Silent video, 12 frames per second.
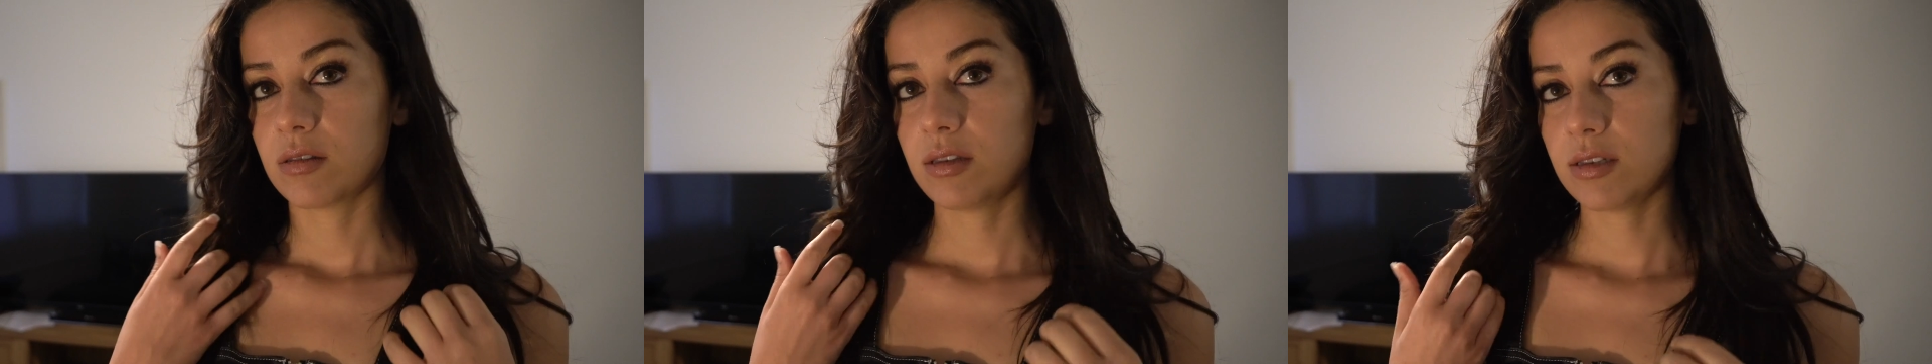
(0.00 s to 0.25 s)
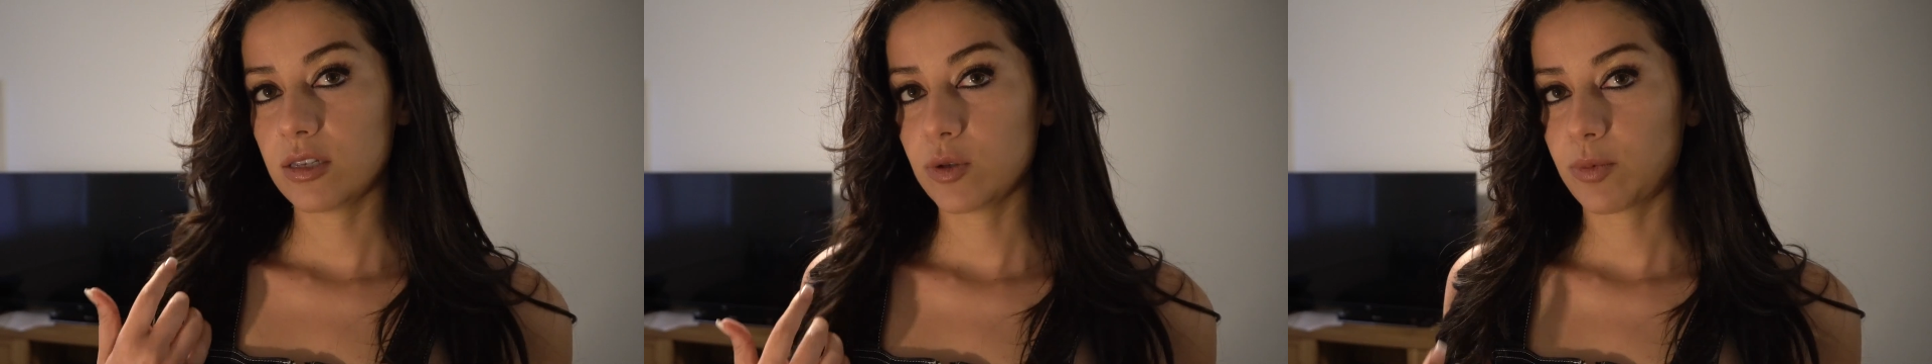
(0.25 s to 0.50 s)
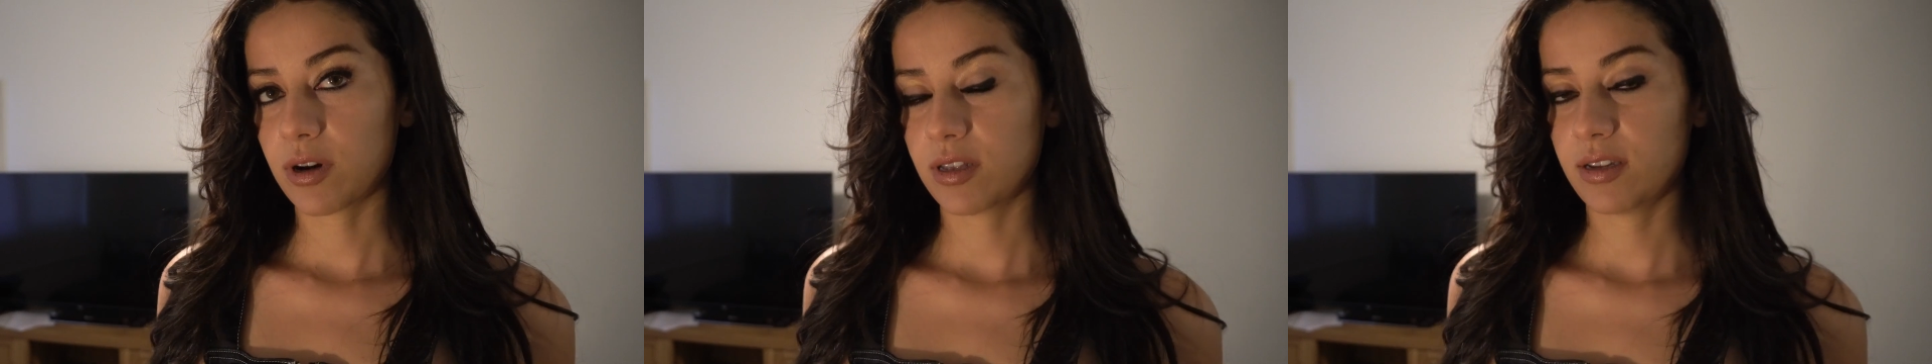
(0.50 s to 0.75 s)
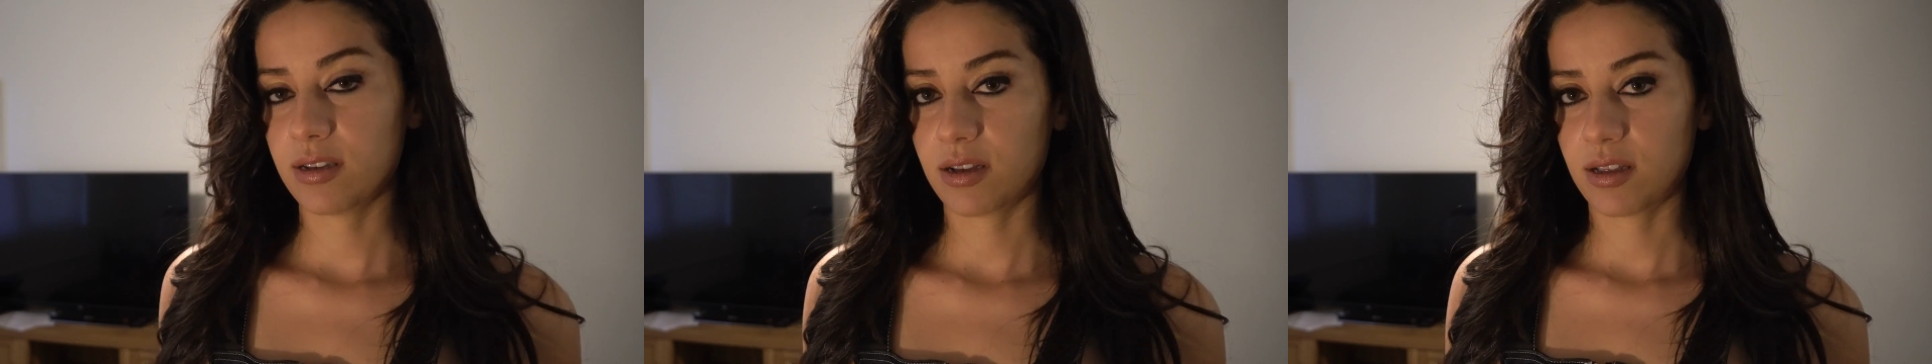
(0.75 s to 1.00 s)
This is
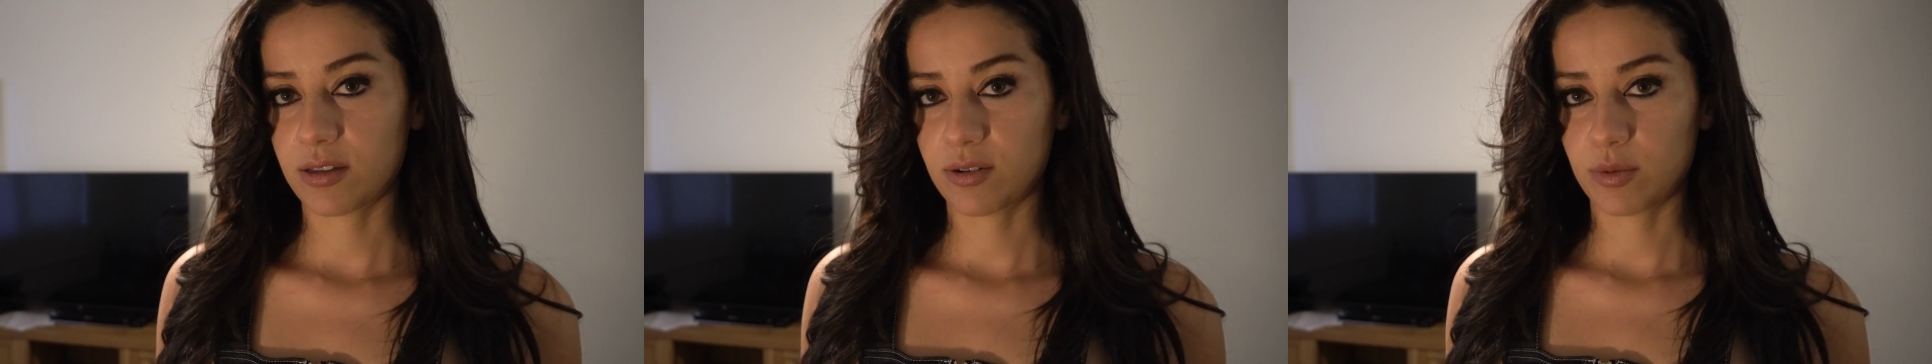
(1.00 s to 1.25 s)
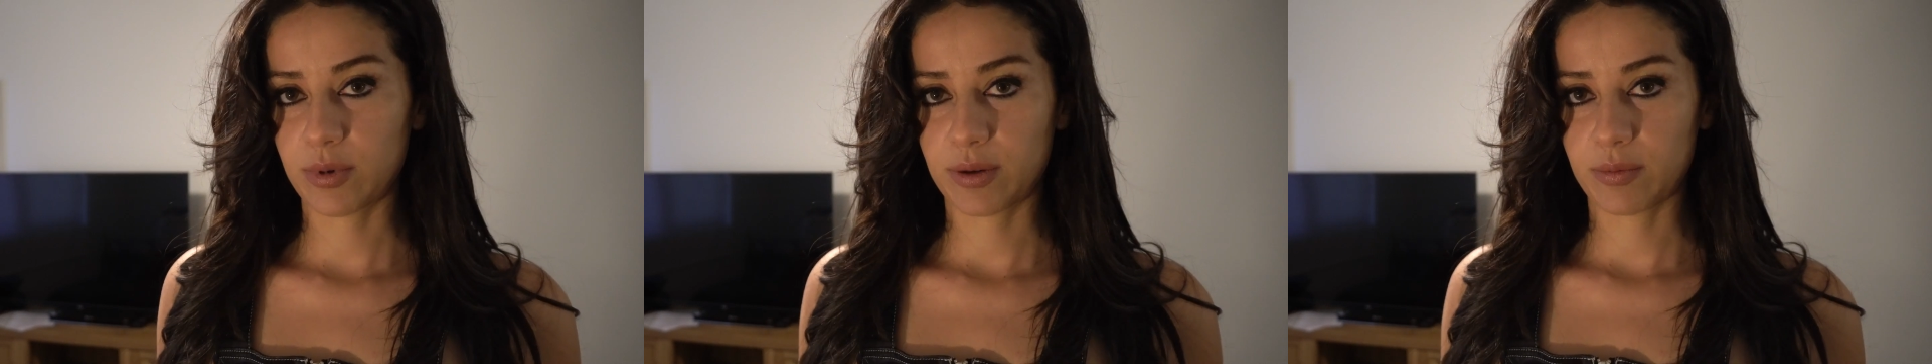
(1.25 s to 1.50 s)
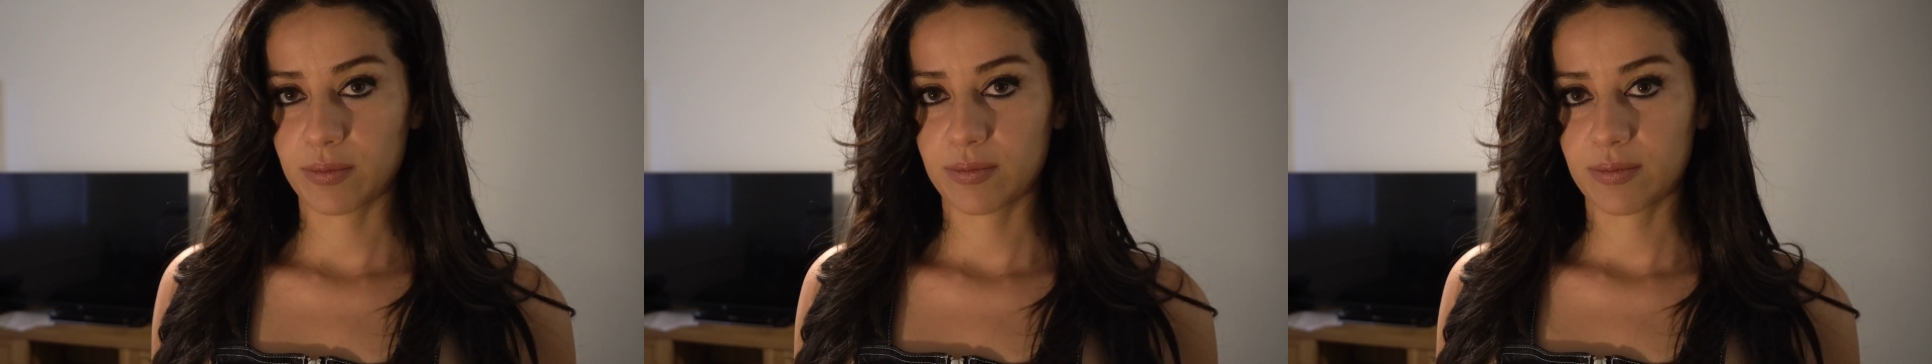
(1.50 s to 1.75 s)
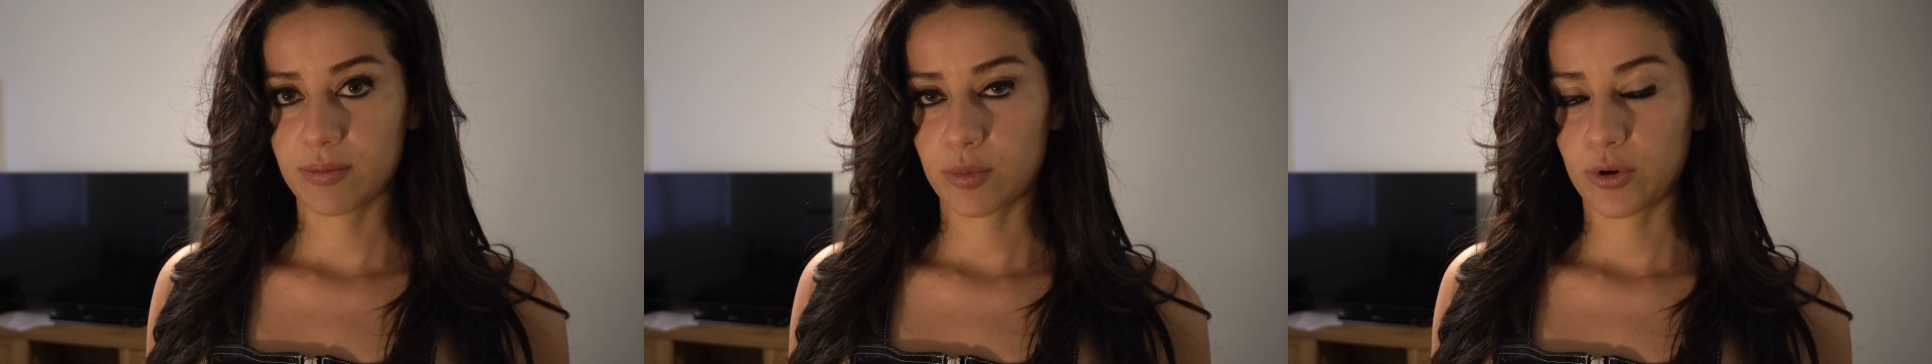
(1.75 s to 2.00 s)
probably a little bit
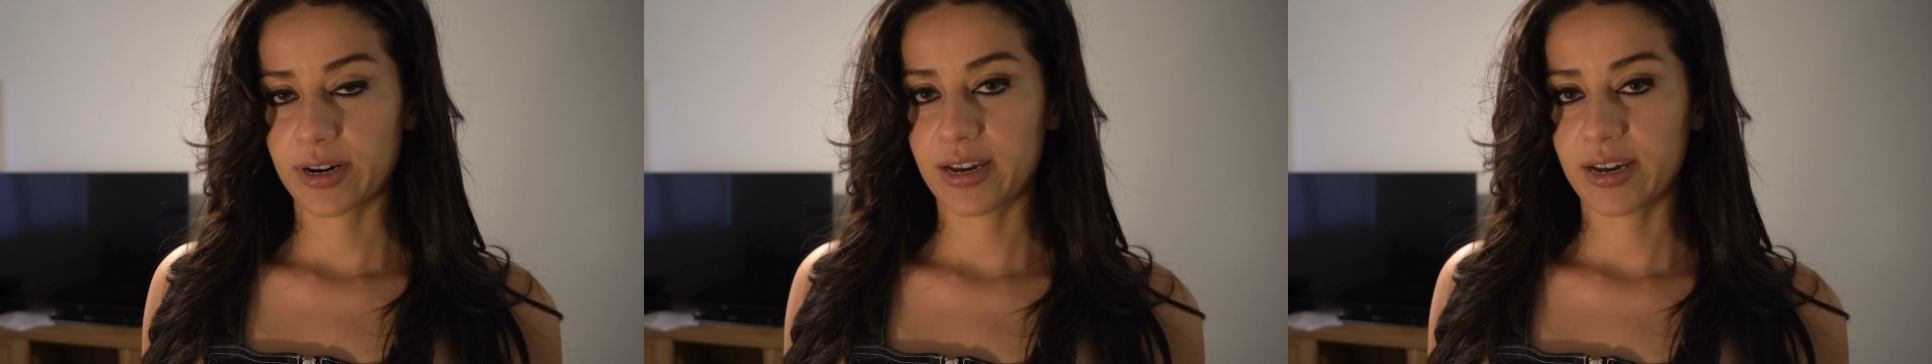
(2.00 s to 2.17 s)
more